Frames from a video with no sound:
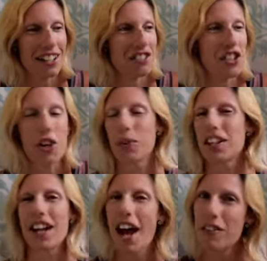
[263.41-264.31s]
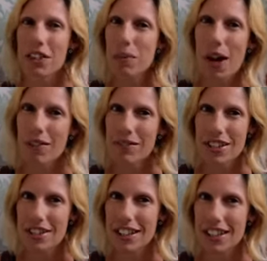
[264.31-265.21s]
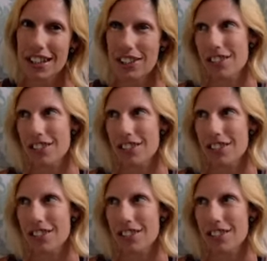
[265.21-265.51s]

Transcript: No, we didn't have any problems or anything.